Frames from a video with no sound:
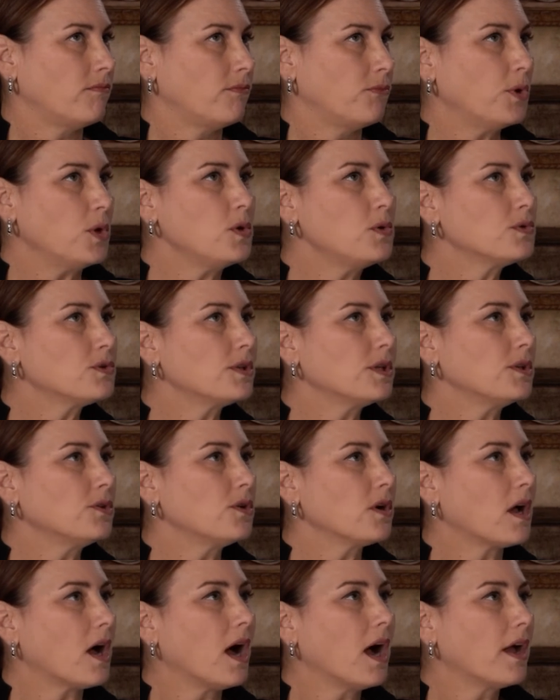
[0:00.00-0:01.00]
we usually
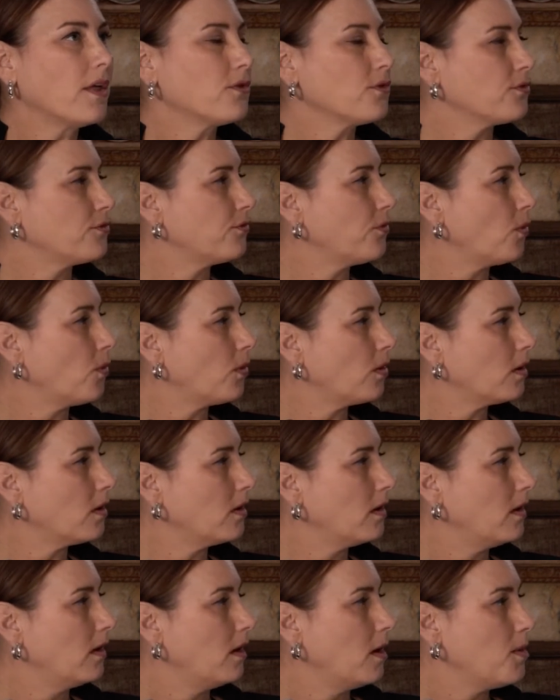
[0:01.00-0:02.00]
look either
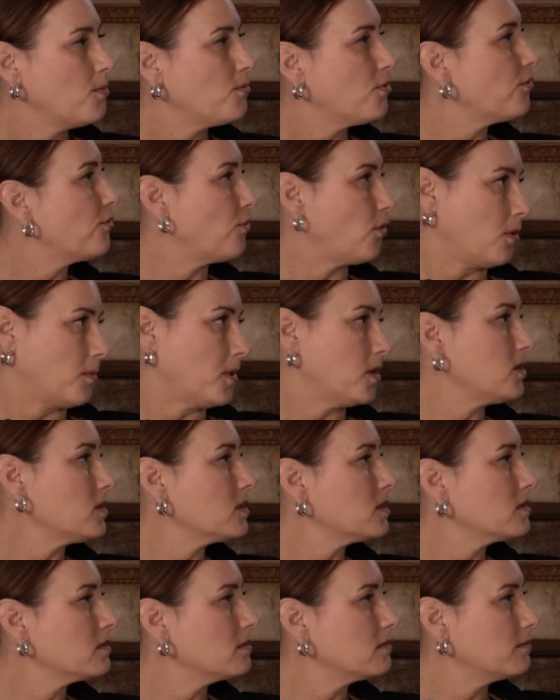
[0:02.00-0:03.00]
for
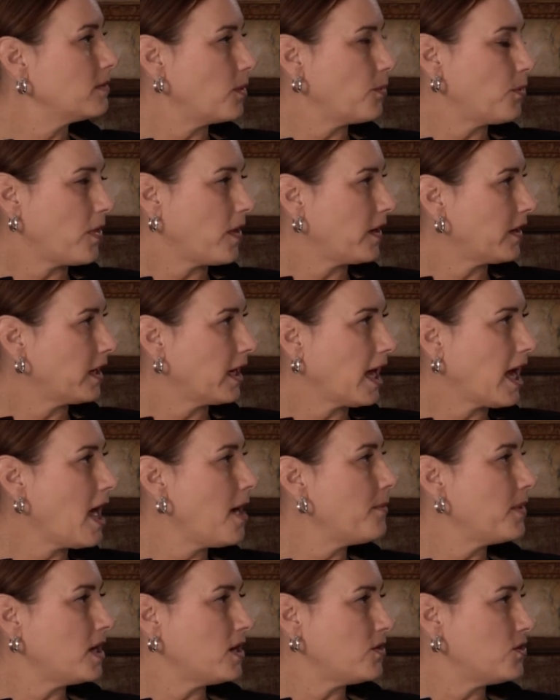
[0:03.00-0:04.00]
performers, people that are going to
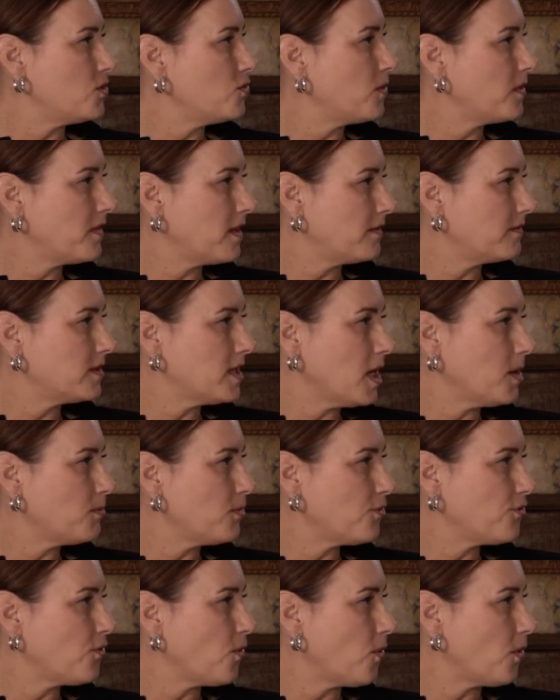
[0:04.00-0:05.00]
come in and do what they've done
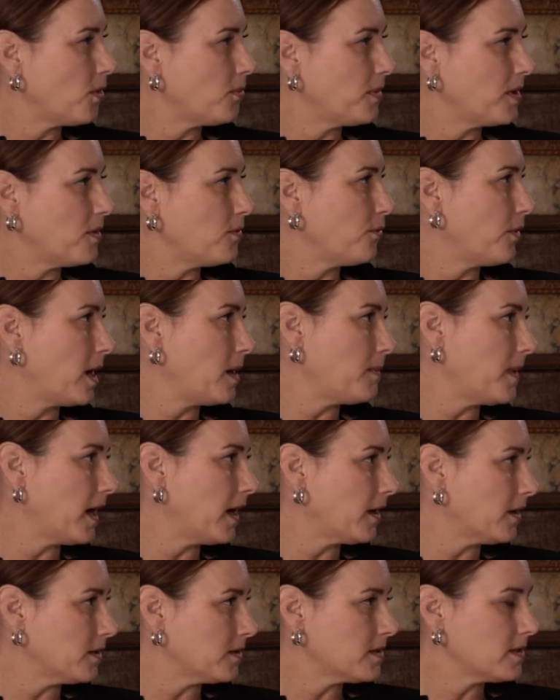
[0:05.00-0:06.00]
before, be the
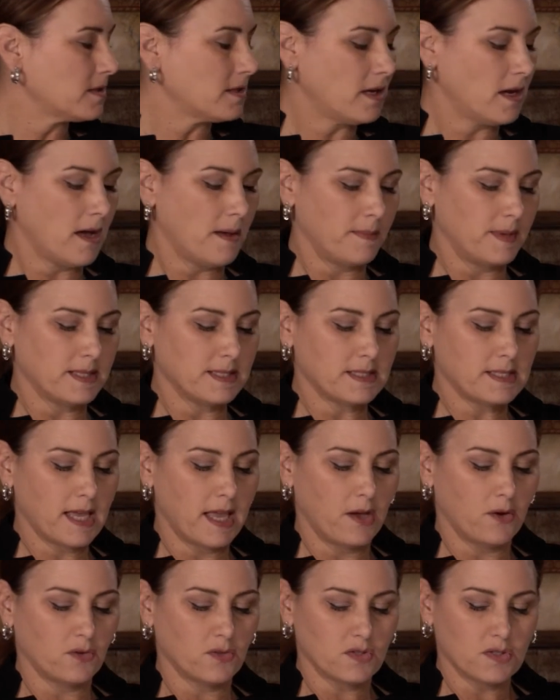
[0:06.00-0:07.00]
rainmakers in
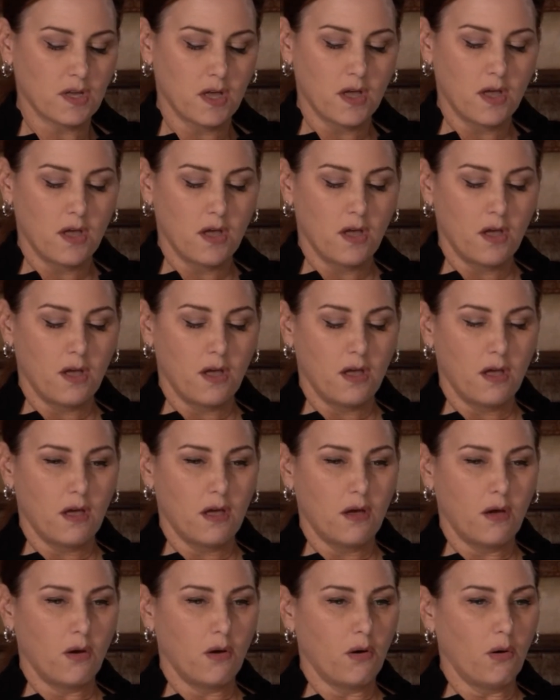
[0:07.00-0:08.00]
sales,
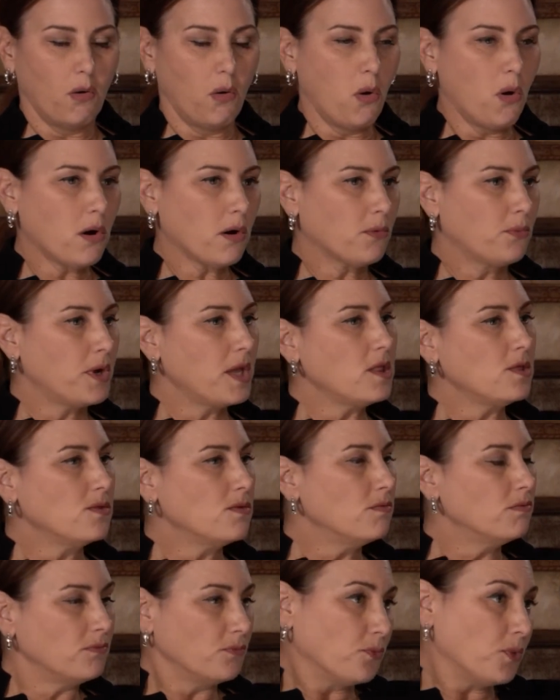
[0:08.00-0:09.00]
or
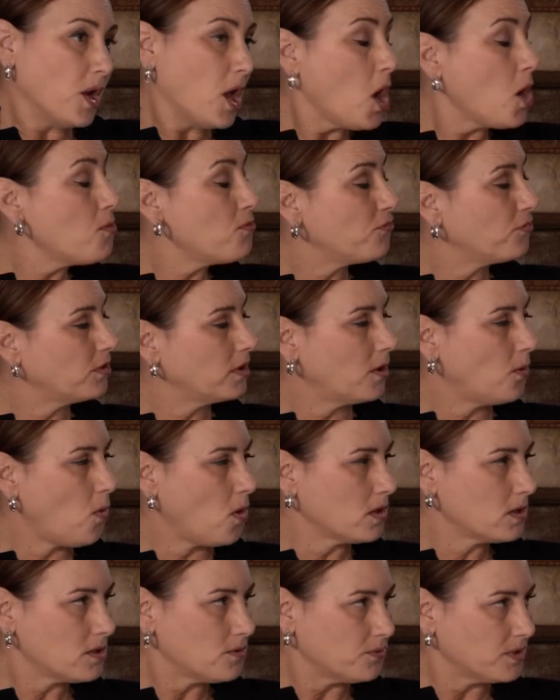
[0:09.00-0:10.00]
we hopefully
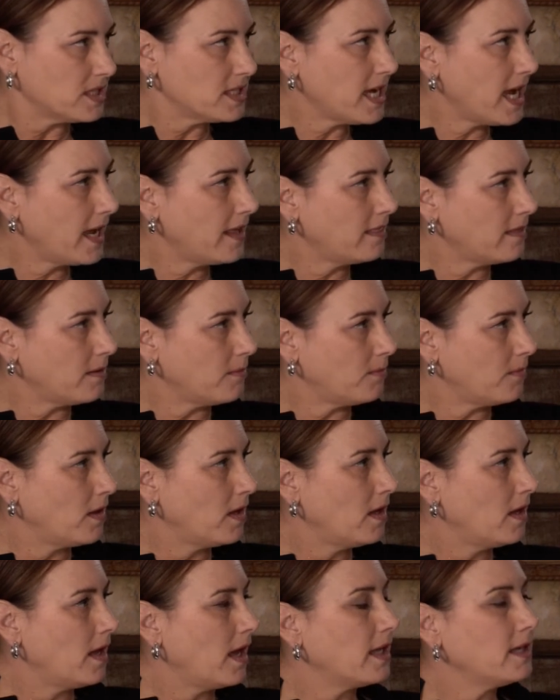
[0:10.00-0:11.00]
want to retain them.
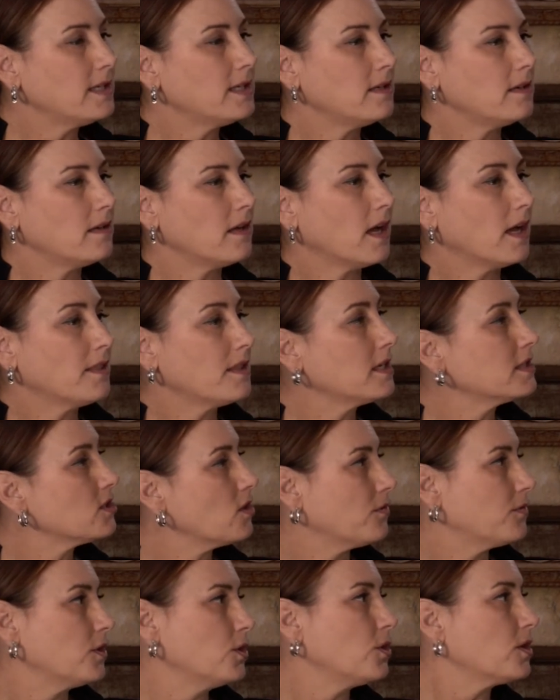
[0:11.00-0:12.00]
And I think it's
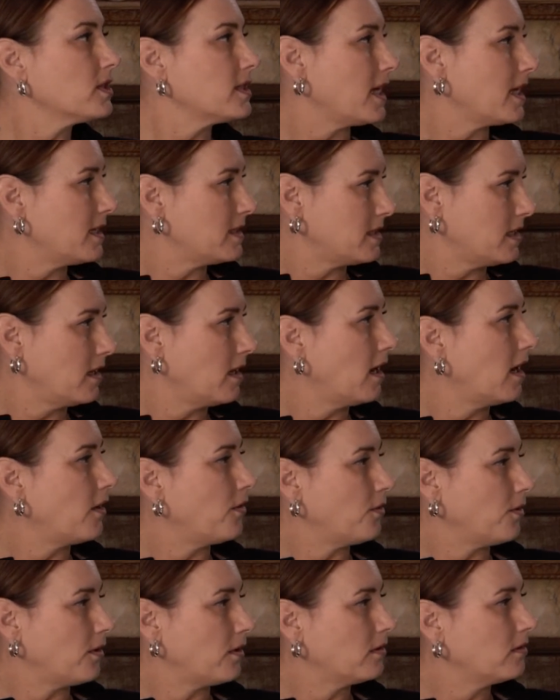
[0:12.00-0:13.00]
often looked at as an
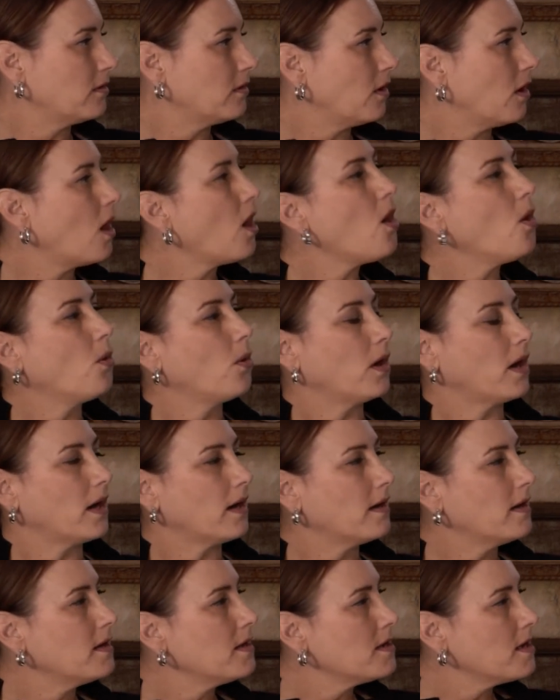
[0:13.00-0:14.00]
either
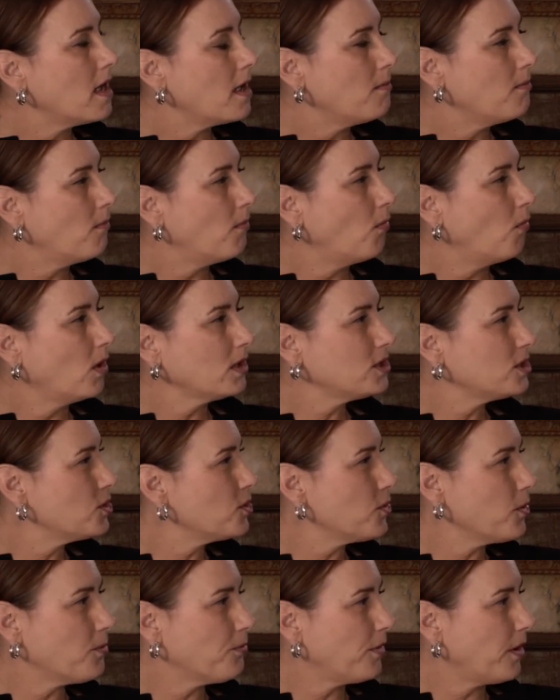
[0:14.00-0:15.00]
or. And what's
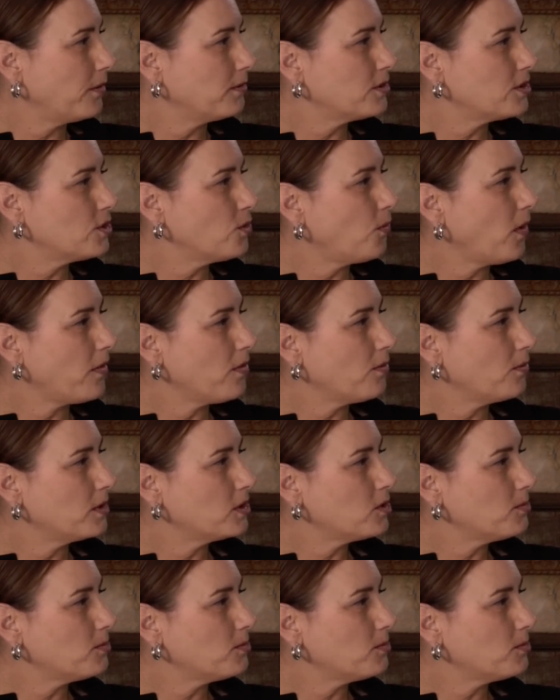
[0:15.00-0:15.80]
your approach to whether we